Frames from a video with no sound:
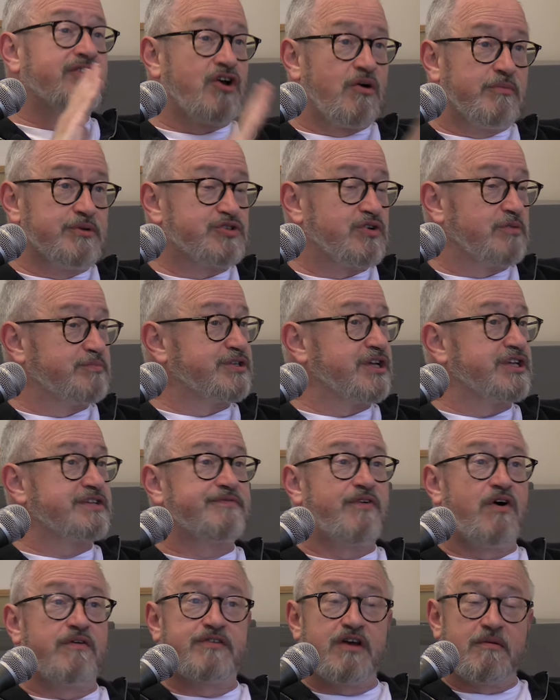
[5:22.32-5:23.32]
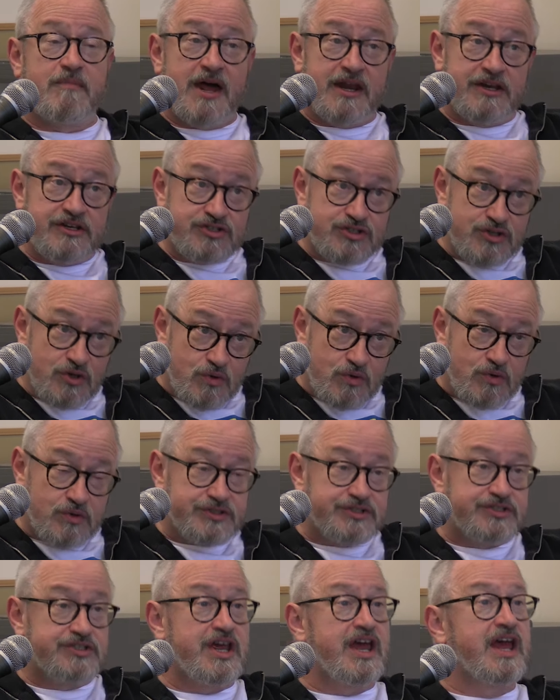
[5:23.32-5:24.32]
the comic strip presents Five Go Mad in
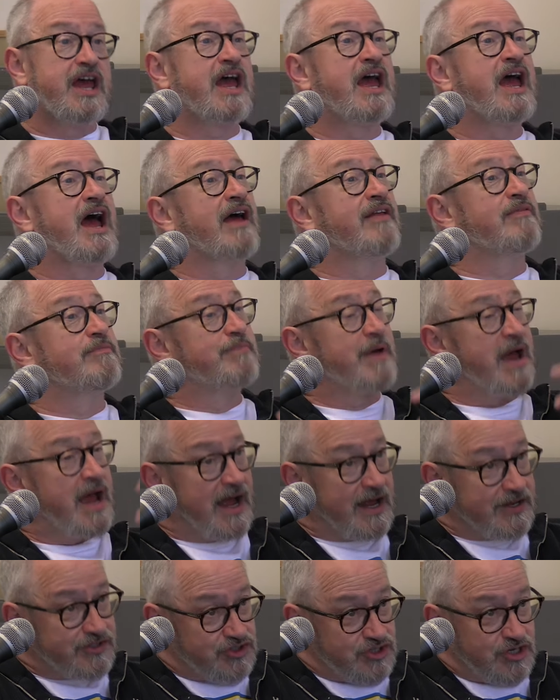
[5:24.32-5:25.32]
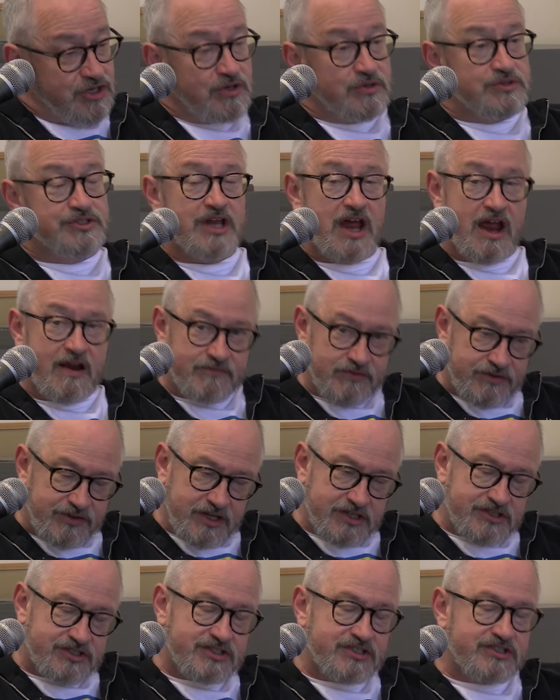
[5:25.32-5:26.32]
Dorset, and Bad News, and
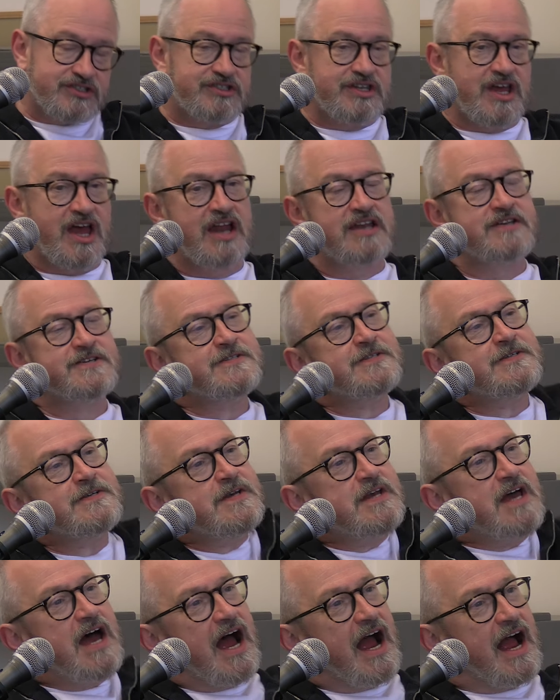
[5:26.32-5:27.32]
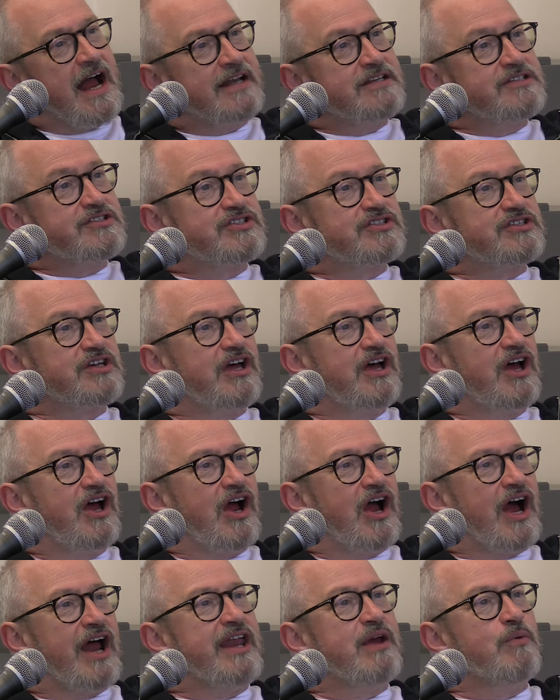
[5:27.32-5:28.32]
everything since then, and
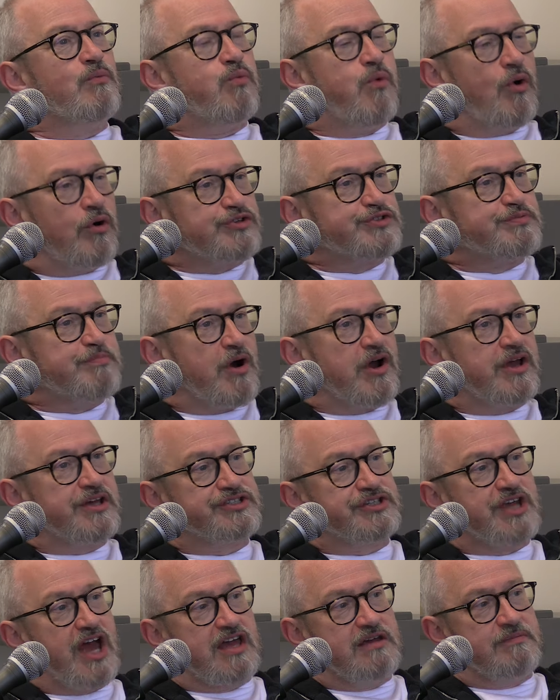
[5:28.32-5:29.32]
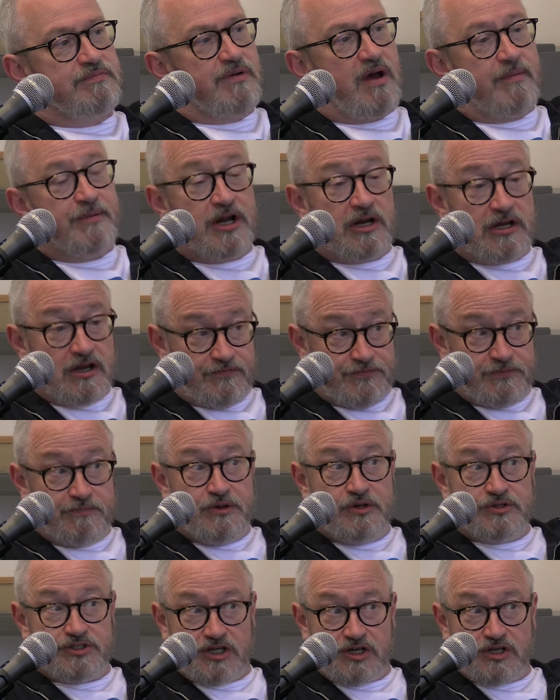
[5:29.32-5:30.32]
and it was my escape. I mean, I loved
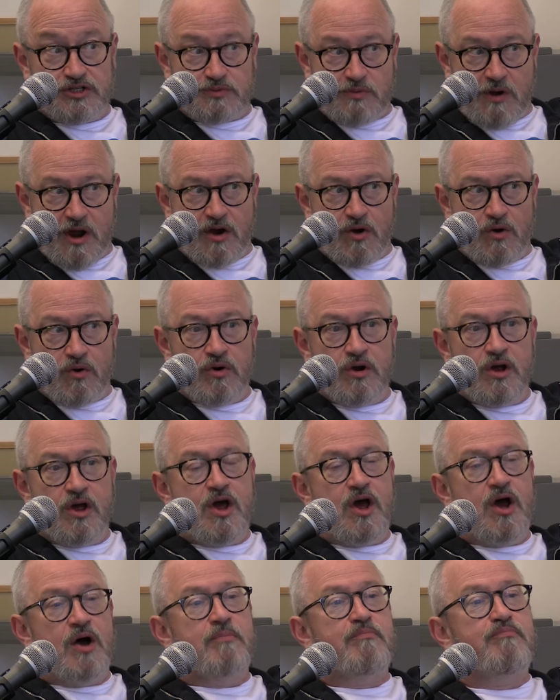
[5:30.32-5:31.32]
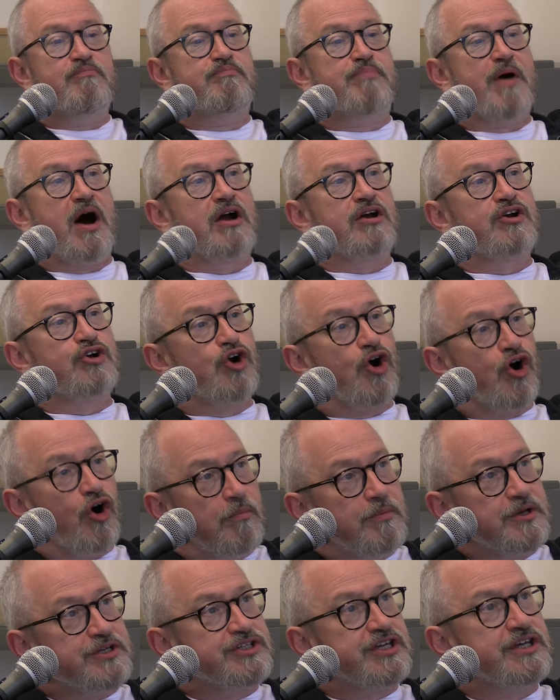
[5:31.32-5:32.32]
music as well, but
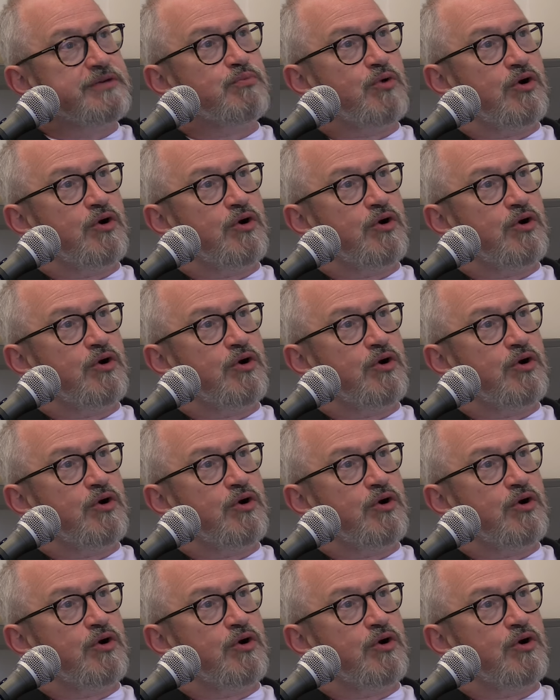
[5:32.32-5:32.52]
comedy